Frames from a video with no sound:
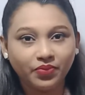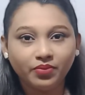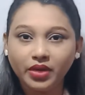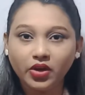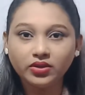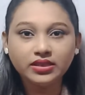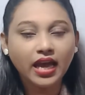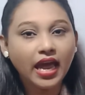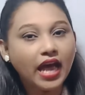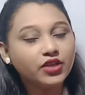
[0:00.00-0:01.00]
Because
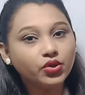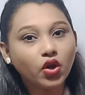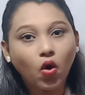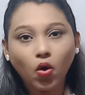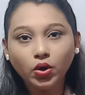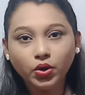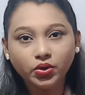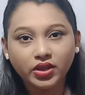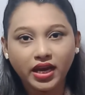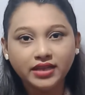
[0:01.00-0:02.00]
as we all
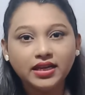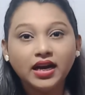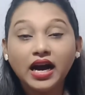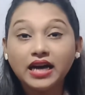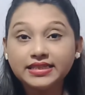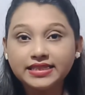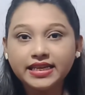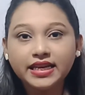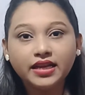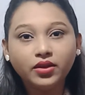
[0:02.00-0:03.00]
know that a
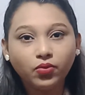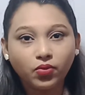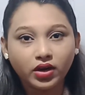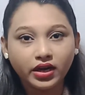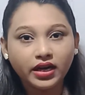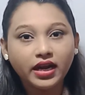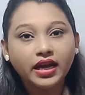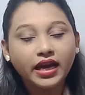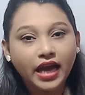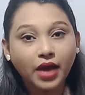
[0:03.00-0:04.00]
single word
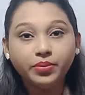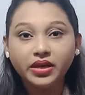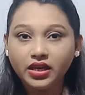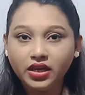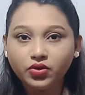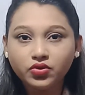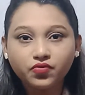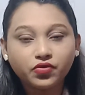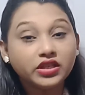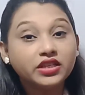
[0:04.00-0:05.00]
can be used
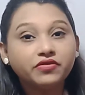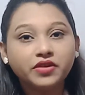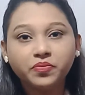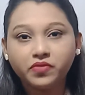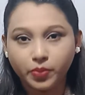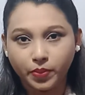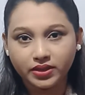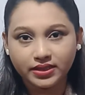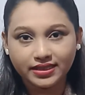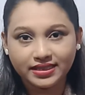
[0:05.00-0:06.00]
for different
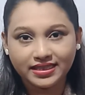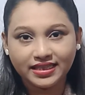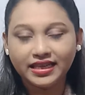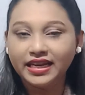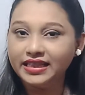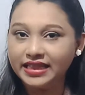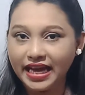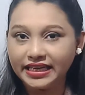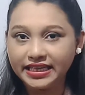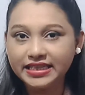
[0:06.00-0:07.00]
purposes. In
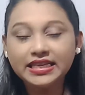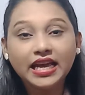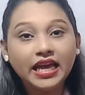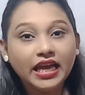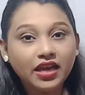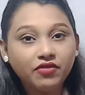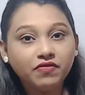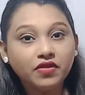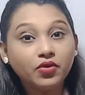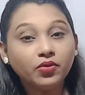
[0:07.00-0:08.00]
that case,
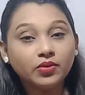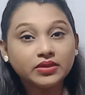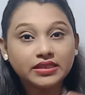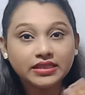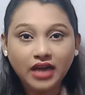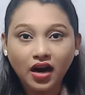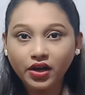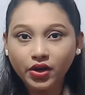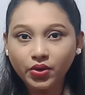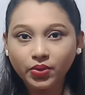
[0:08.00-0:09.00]
if you
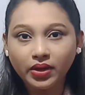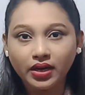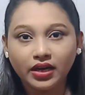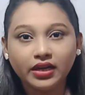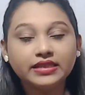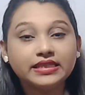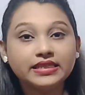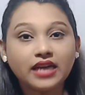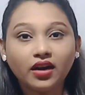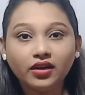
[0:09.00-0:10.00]
start
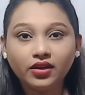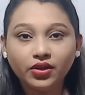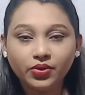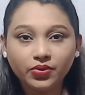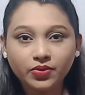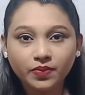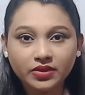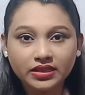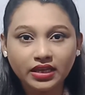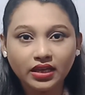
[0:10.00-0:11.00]
to
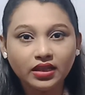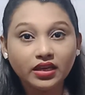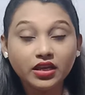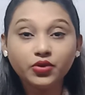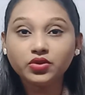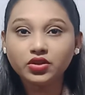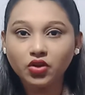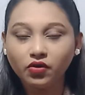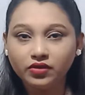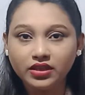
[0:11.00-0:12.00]
see the uses
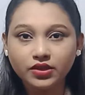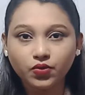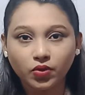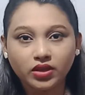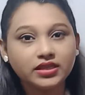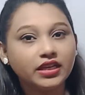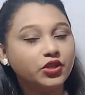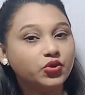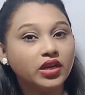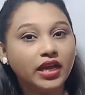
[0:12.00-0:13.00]
of these words,
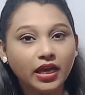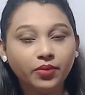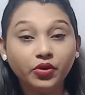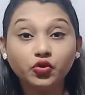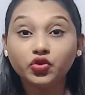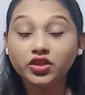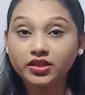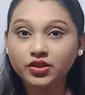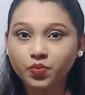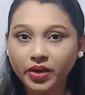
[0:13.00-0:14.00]
it will help you to
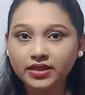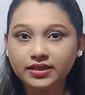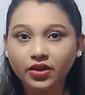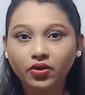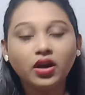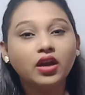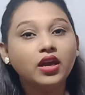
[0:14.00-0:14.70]
express your